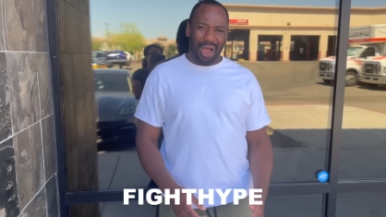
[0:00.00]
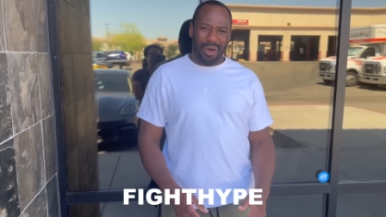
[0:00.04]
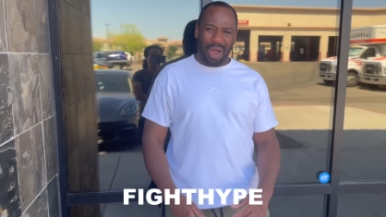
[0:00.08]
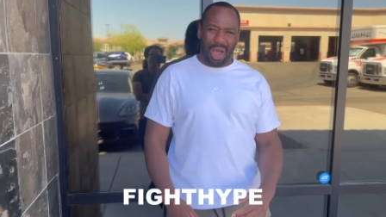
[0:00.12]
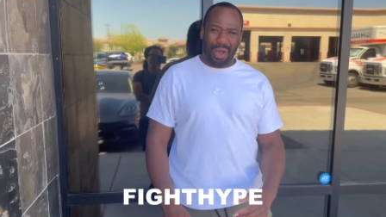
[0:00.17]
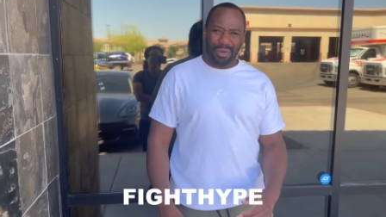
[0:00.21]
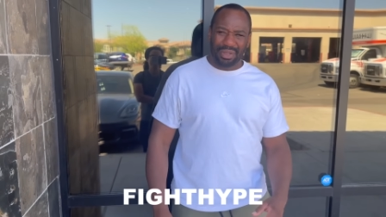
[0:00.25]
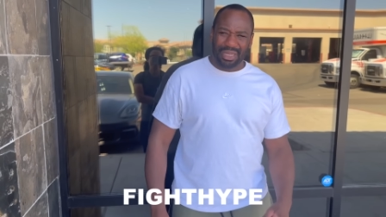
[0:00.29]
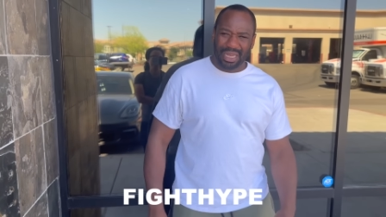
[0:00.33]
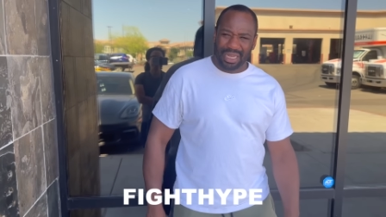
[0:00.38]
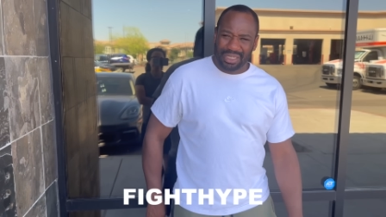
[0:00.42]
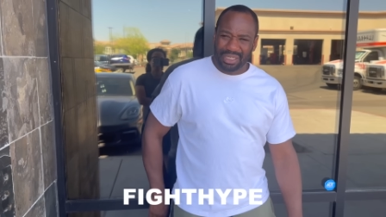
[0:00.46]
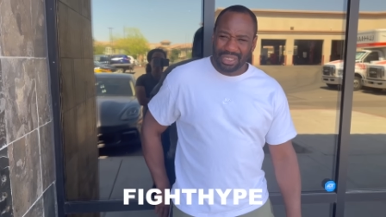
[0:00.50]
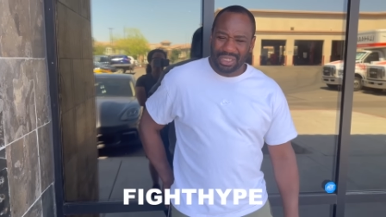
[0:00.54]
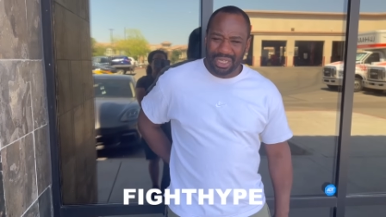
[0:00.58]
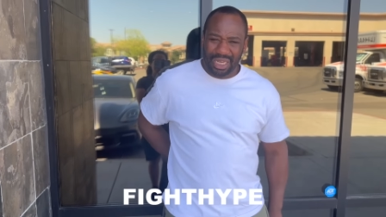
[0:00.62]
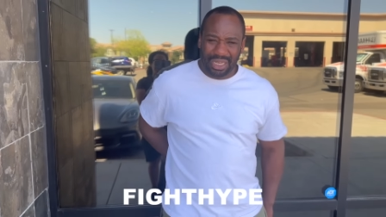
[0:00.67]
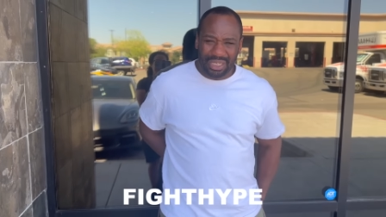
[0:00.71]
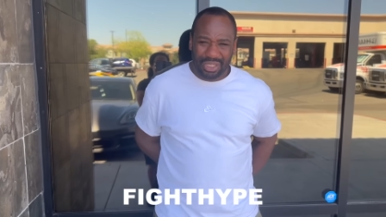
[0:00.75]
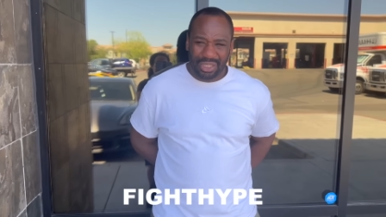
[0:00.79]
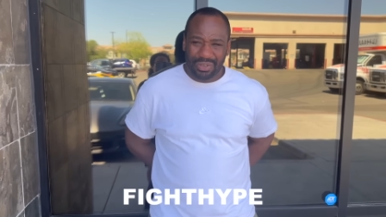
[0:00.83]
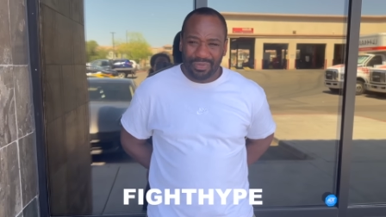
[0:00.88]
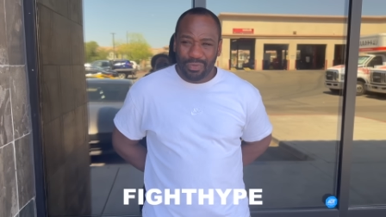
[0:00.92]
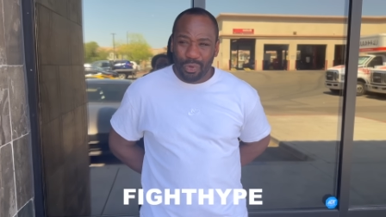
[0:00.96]
I, that's
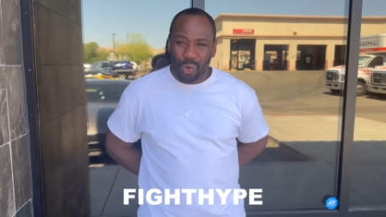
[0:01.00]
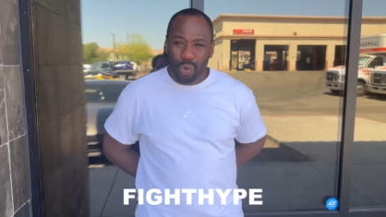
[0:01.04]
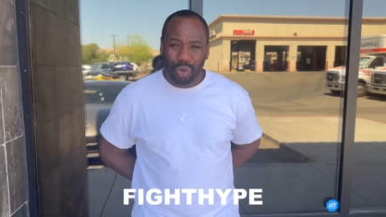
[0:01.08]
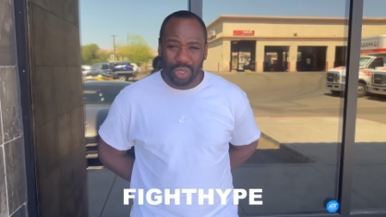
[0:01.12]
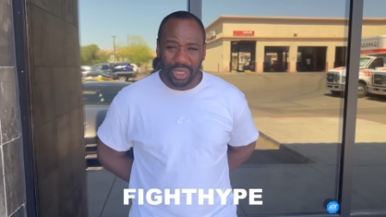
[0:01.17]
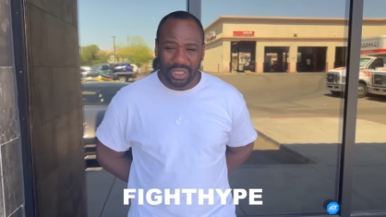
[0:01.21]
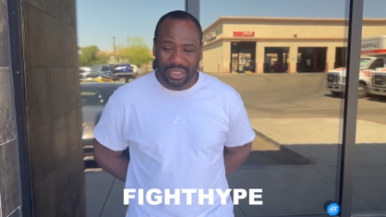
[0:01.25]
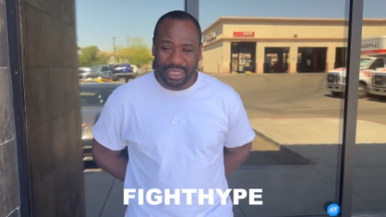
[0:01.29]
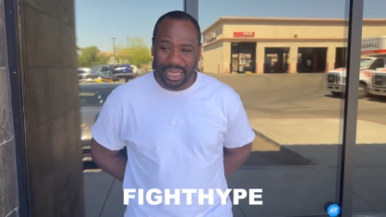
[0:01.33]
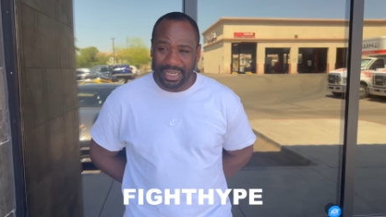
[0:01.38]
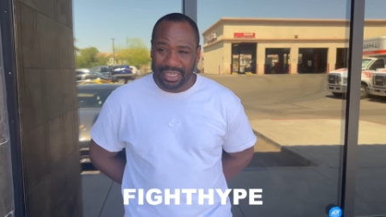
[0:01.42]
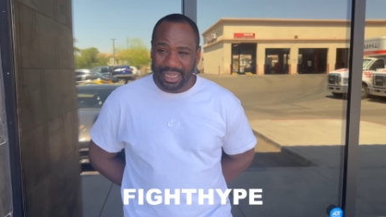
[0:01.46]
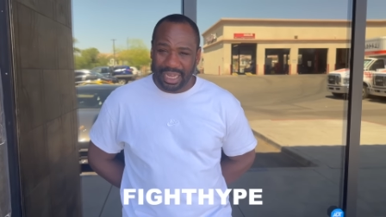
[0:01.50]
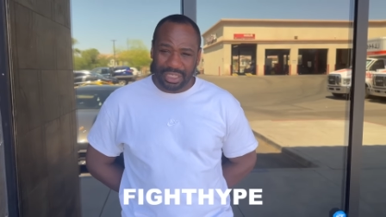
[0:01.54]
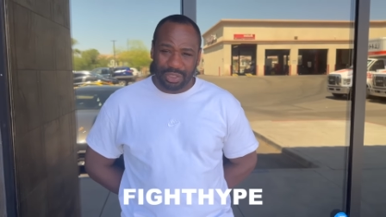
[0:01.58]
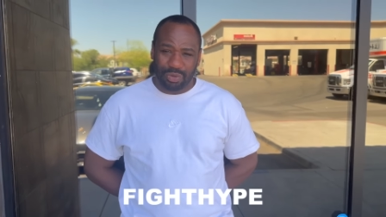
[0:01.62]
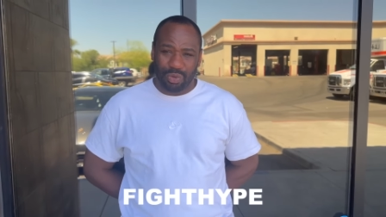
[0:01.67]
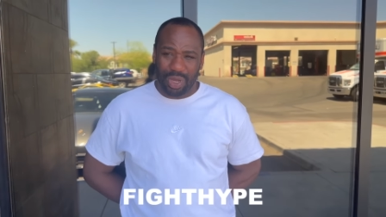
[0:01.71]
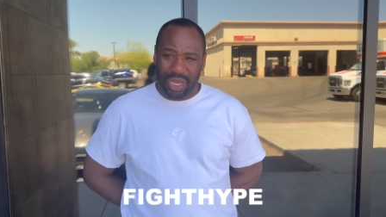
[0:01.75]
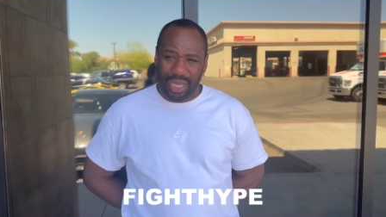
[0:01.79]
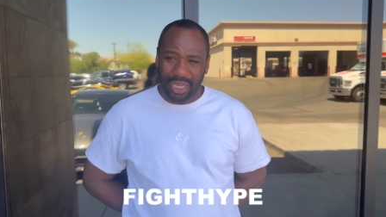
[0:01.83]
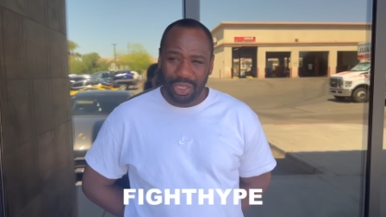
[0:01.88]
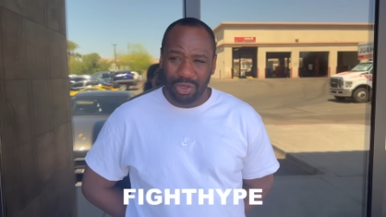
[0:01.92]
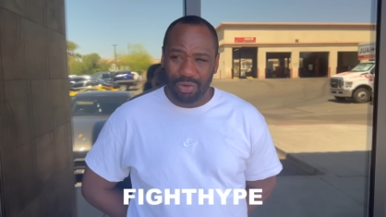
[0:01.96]
that's foolish. Like, that's
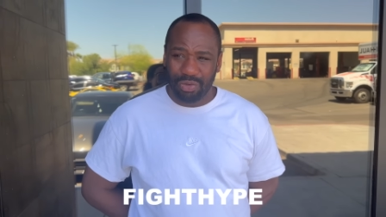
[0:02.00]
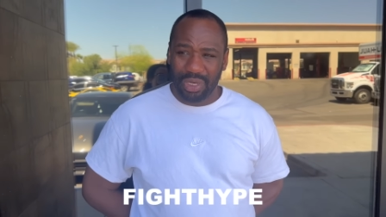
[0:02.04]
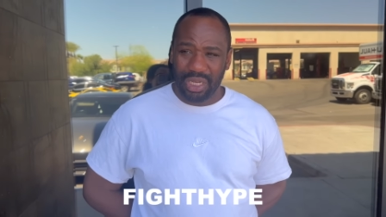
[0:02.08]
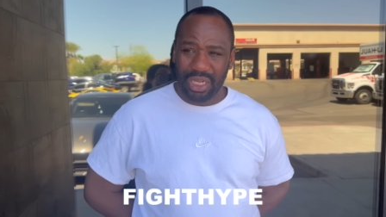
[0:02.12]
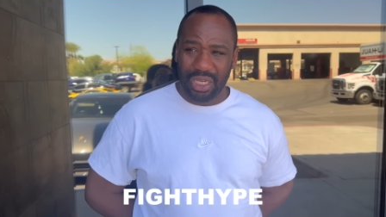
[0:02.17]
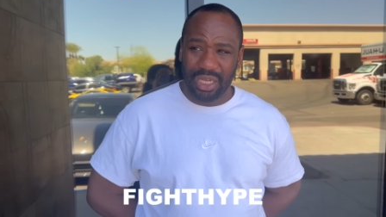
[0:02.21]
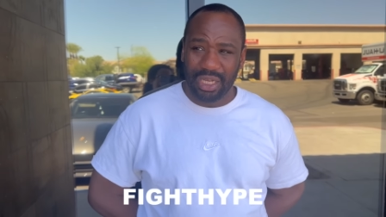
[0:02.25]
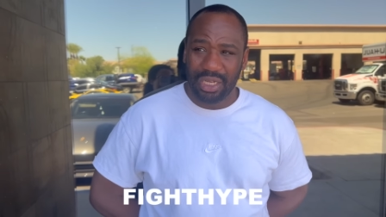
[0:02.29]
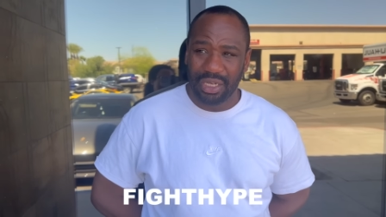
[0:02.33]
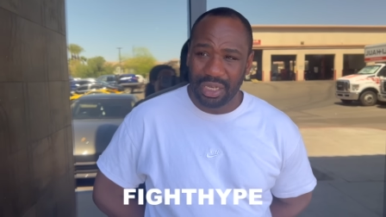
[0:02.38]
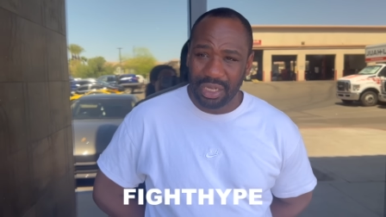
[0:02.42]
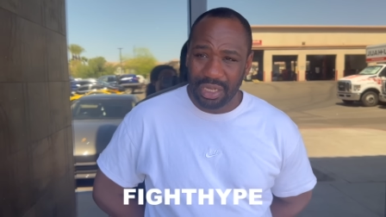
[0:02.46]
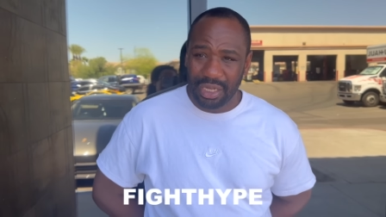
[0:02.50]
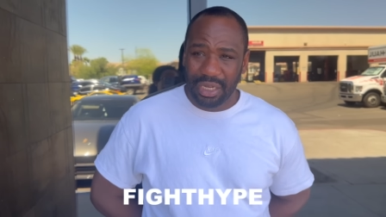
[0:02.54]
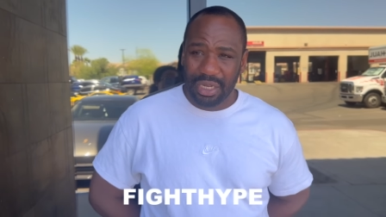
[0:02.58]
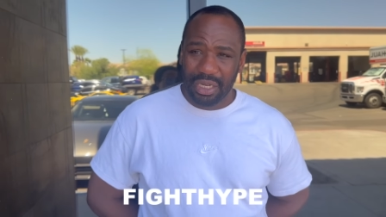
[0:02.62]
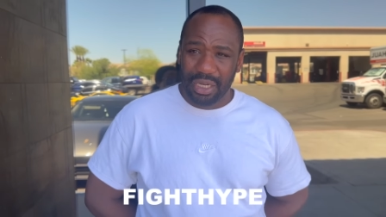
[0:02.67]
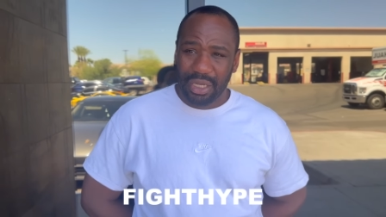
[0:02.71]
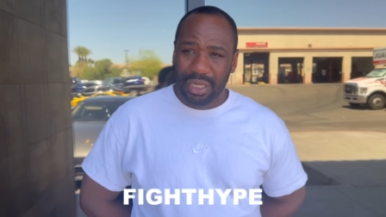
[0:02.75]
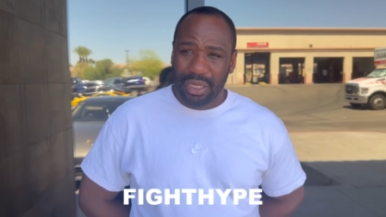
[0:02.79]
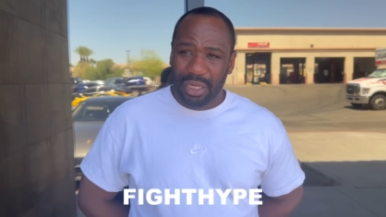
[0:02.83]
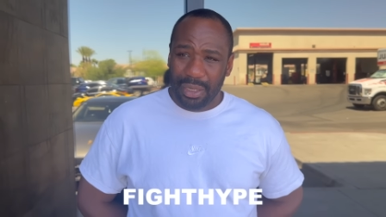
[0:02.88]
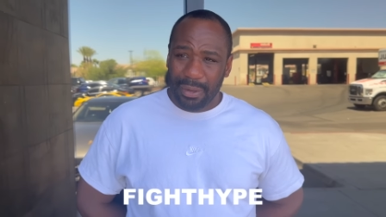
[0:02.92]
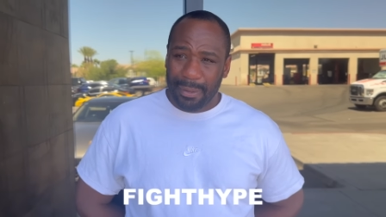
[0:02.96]
why you need
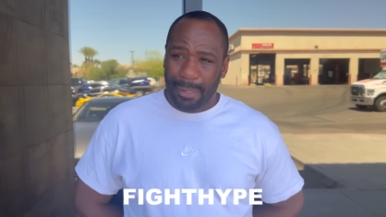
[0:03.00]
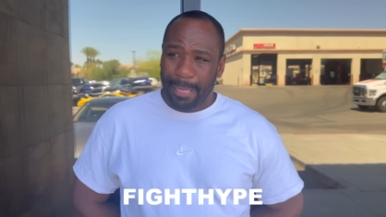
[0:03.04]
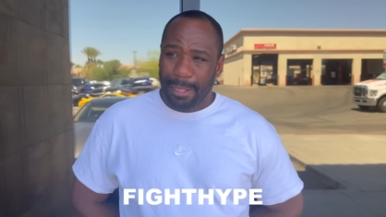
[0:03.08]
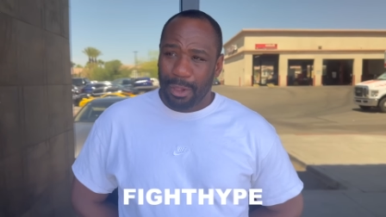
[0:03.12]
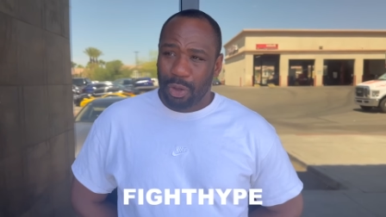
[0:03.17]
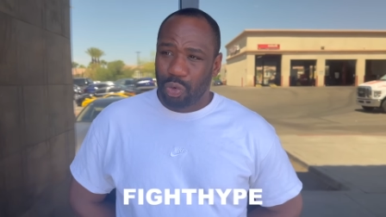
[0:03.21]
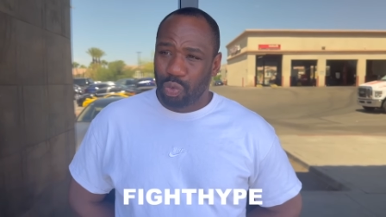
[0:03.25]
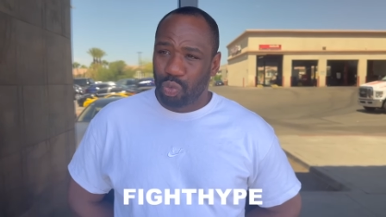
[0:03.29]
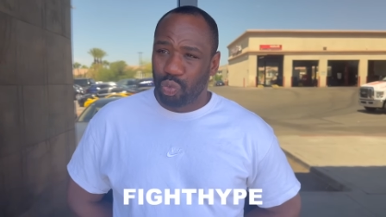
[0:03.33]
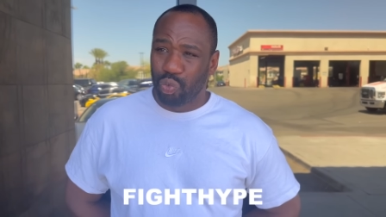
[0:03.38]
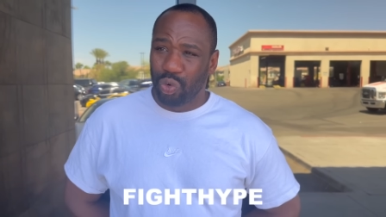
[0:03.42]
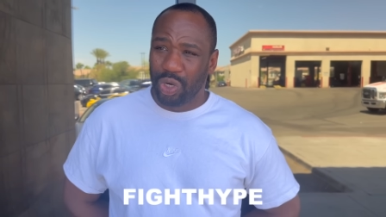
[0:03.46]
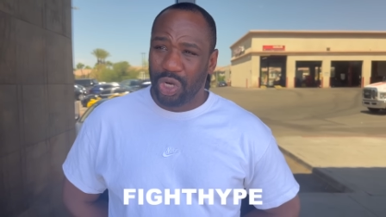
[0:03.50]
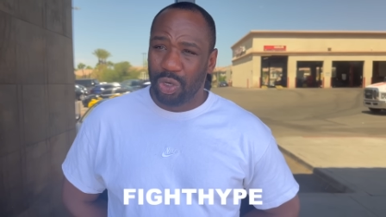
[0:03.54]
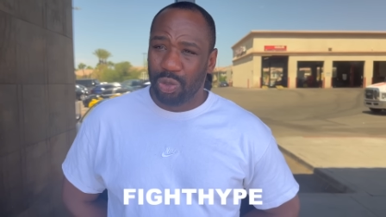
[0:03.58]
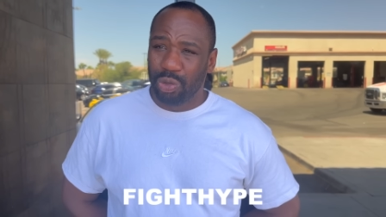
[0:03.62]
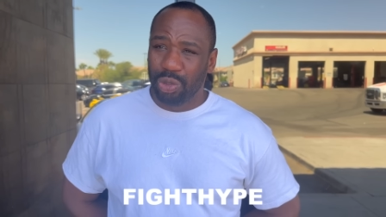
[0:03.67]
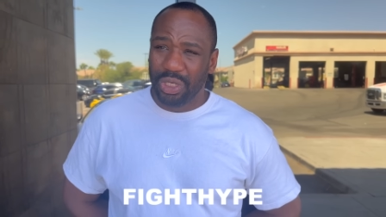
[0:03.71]
real.